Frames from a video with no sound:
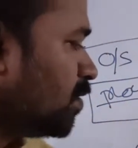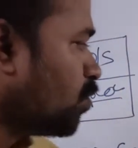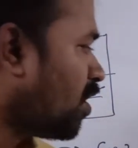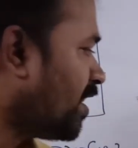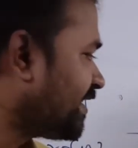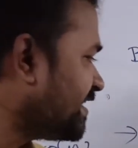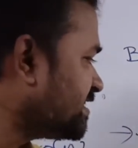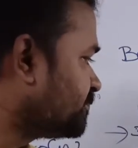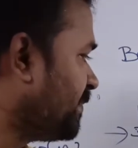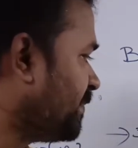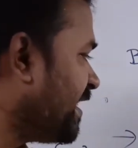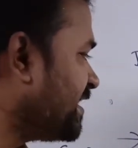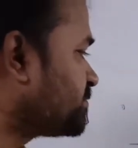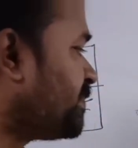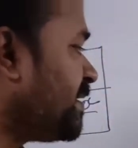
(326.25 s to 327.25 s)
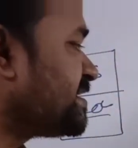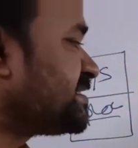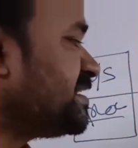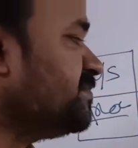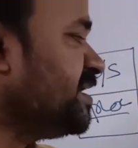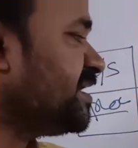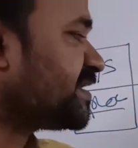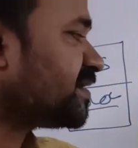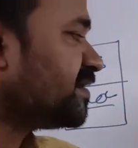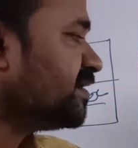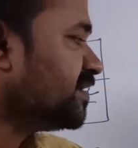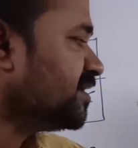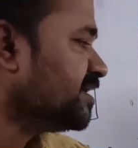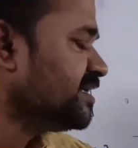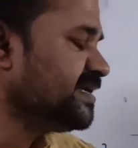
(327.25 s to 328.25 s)
what is base plus limit.
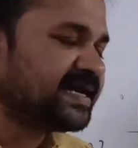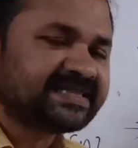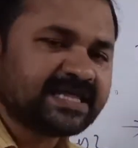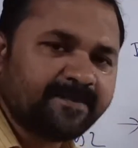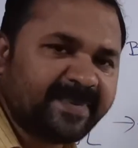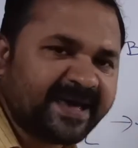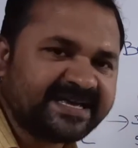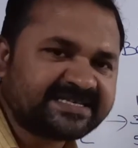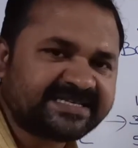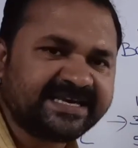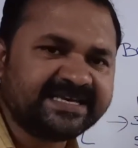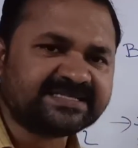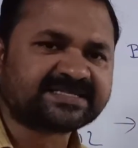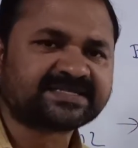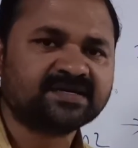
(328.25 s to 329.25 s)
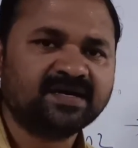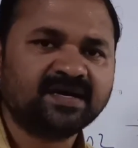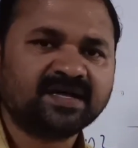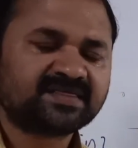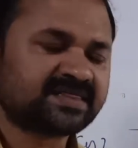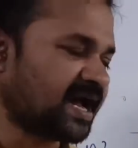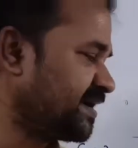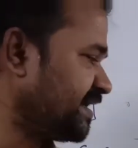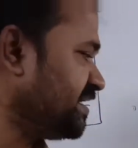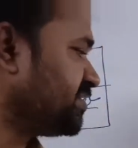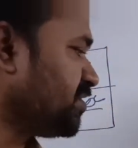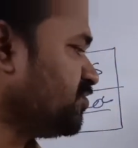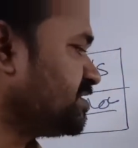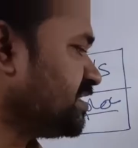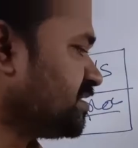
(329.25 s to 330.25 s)
Here the base is
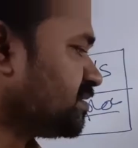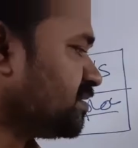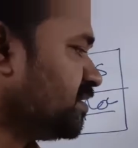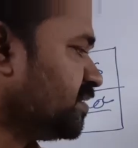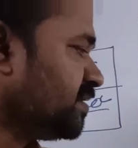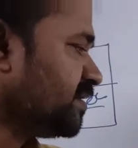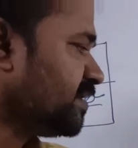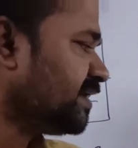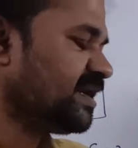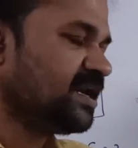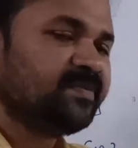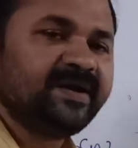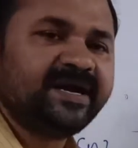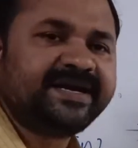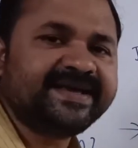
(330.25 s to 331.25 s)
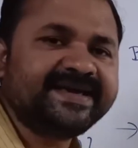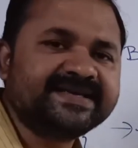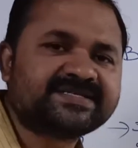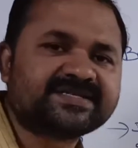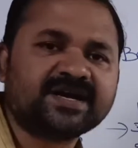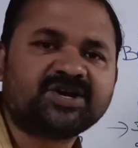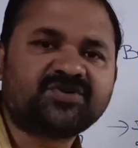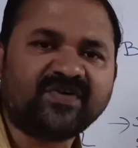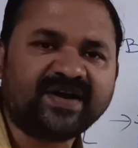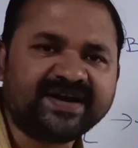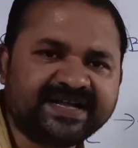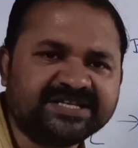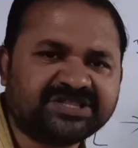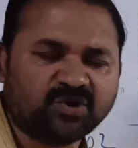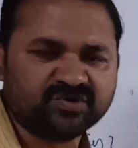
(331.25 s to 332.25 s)
30,000, limit is
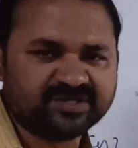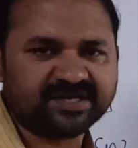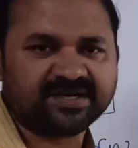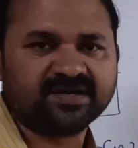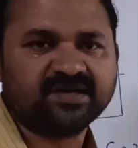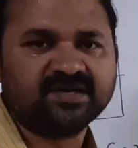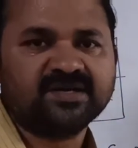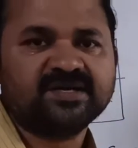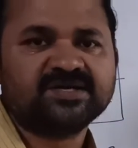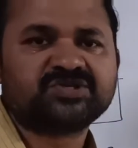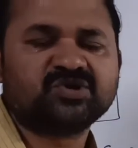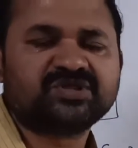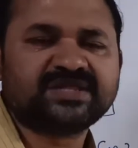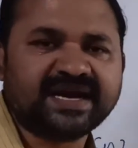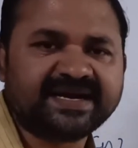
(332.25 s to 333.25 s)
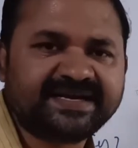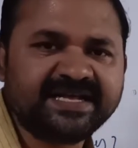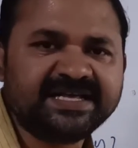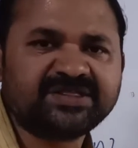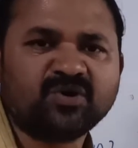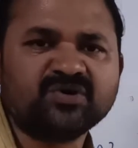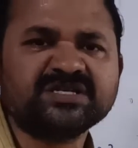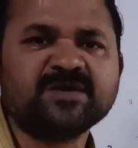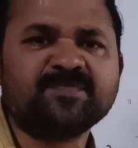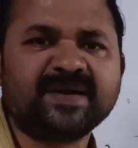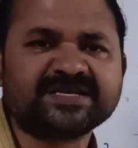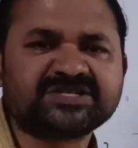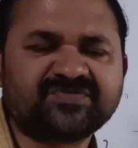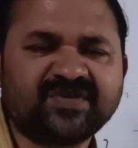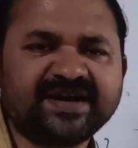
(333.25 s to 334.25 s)
20,000. So 30,000
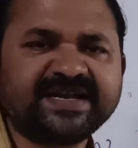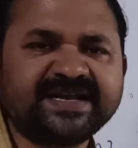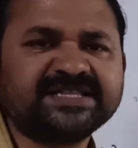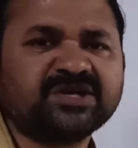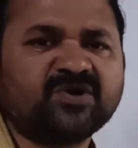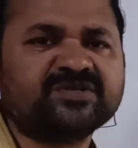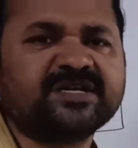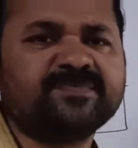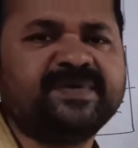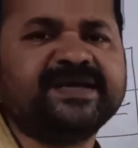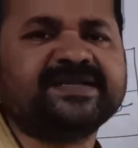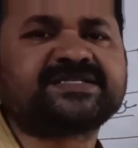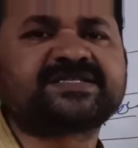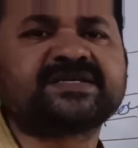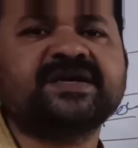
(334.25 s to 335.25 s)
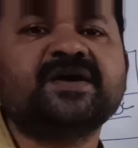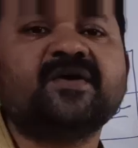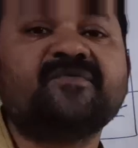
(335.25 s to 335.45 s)
plus 20,000 means